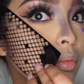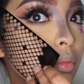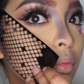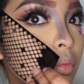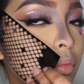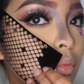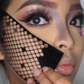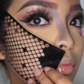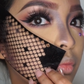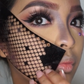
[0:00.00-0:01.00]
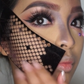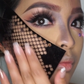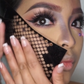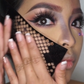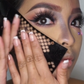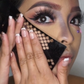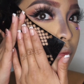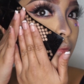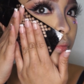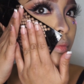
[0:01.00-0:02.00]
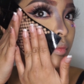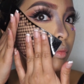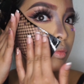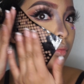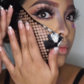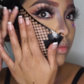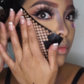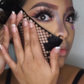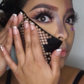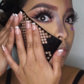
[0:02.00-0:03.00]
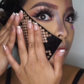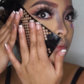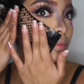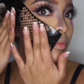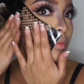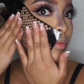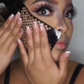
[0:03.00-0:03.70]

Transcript: stencil looking thing for a mermaid look